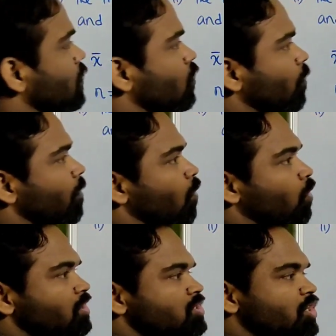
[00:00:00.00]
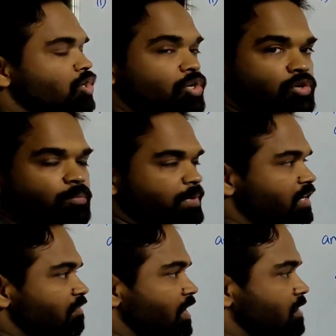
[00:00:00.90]
the group. What is the new
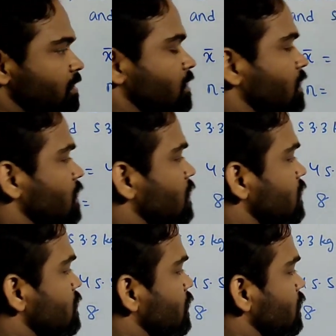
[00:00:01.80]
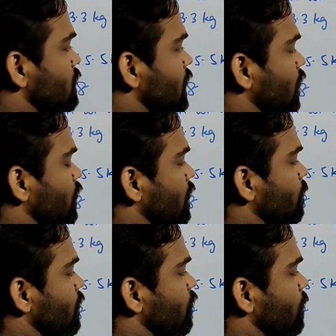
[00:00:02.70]
mean weight? So now the
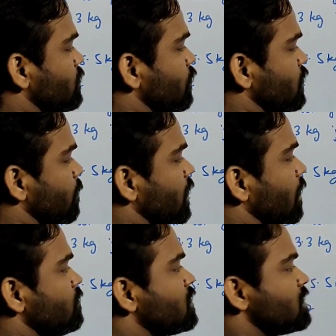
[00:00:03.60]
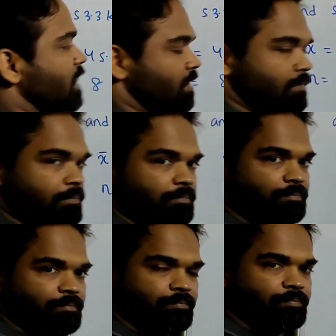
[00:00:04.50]
number of observation becomes 10.
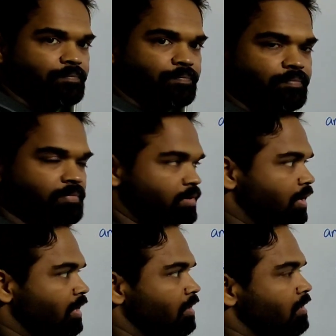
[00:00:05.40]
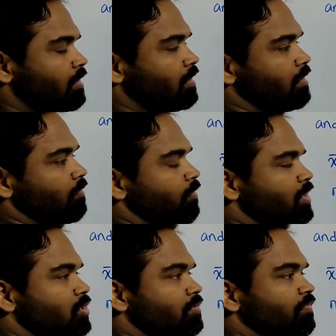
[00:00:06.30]
Okay, we
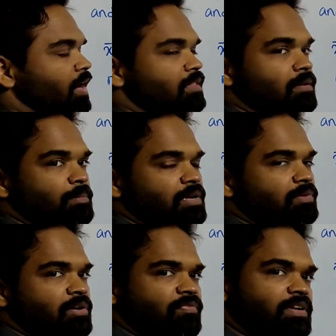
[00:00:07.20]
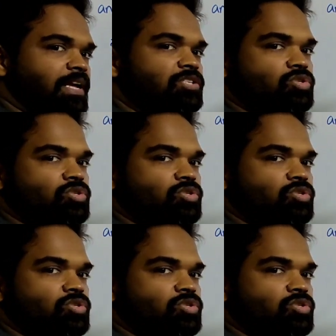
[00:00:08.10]
need to find the mean weight of 10